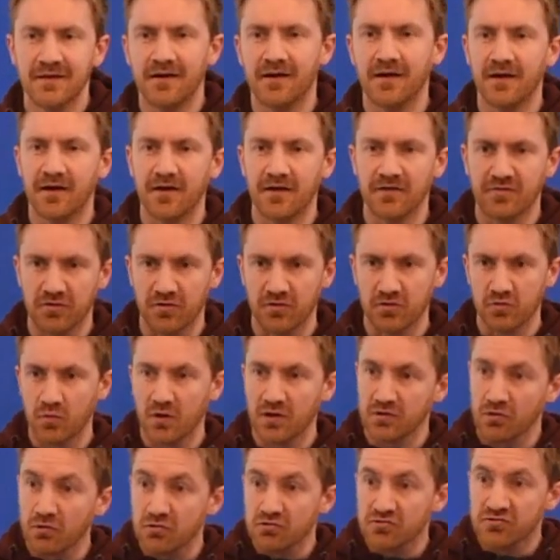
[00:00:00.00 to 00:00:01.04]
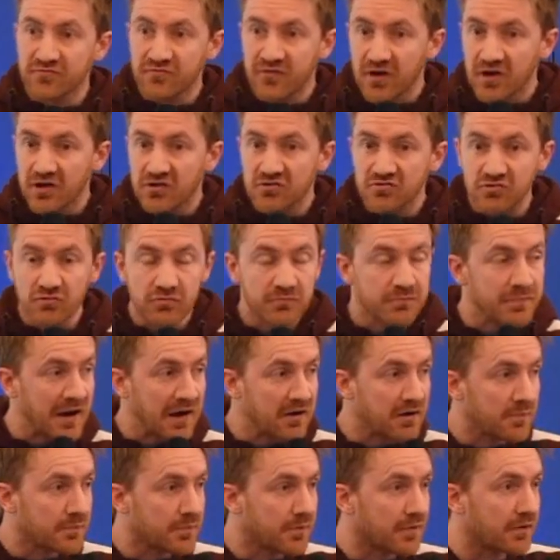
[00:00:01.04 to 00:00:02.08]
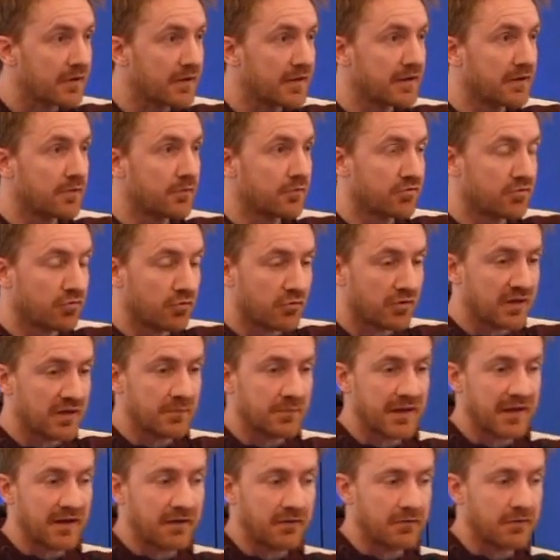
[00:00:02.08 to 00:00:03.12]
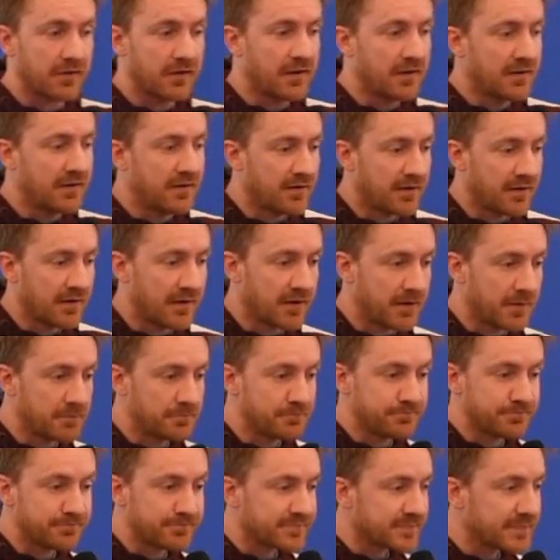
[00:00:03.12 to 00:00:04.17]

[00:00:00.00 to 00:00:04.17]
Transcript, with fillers: Uh, so it's quite a controversial parable, and it was talking about um,